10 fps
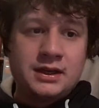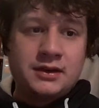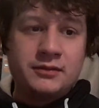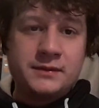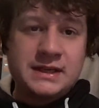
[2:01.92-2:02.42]

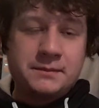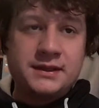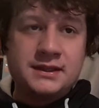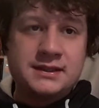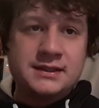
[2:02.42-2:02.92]
from a set
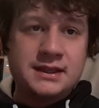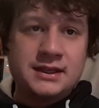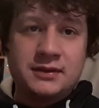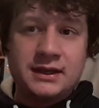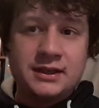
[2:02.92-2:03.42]
piece uh,
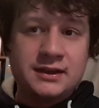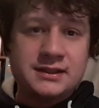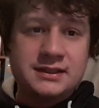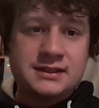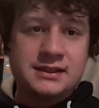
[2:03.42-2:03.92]
quite a
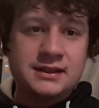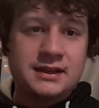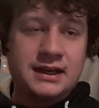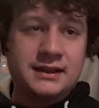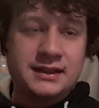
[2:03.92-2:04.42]
lot. Cause
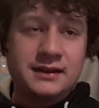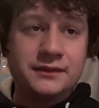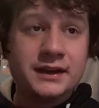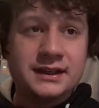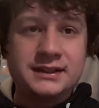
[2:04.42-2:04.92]
I think at
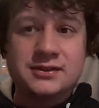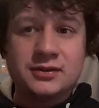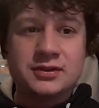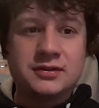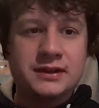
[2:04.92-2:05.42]
Villa he
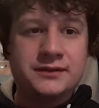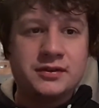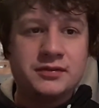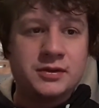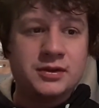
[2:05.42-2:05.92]
scored quite a
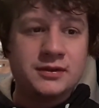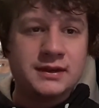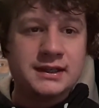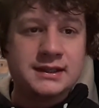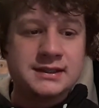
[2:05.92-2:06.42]
few from
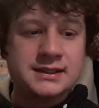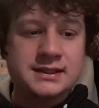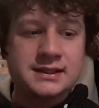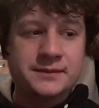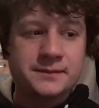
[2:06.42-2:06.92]

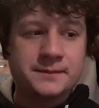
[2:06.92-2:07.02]
corners.